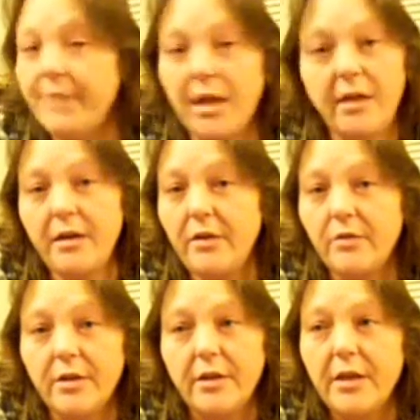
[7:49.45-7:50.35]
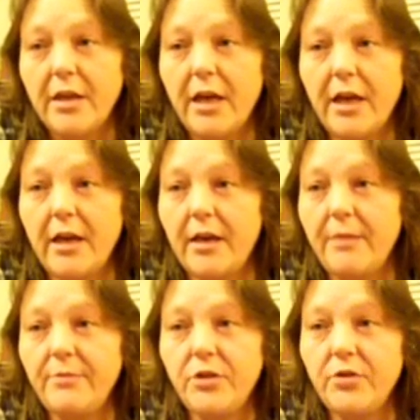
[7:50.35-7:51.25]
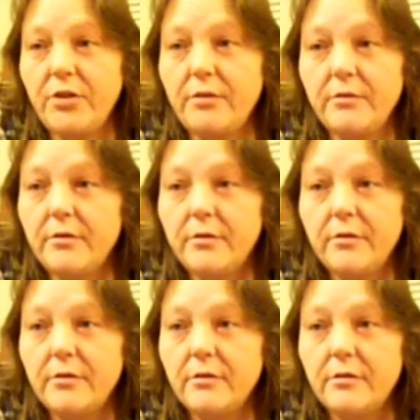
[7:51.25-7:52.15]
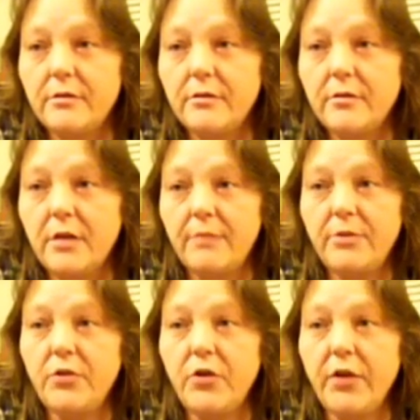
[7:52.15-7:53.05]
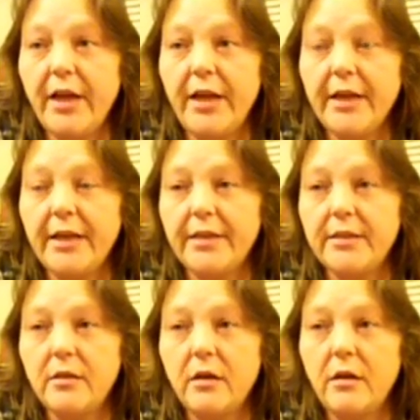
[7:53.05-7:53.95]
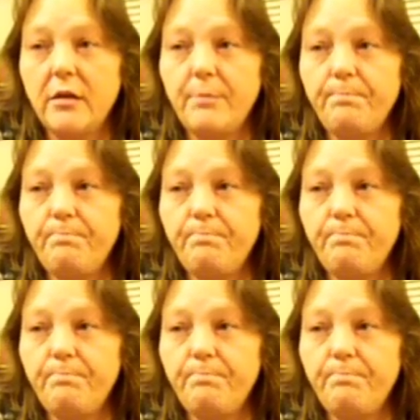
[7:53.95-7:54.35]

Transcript: I am um, doing, I'm doing okay, I guess. Um,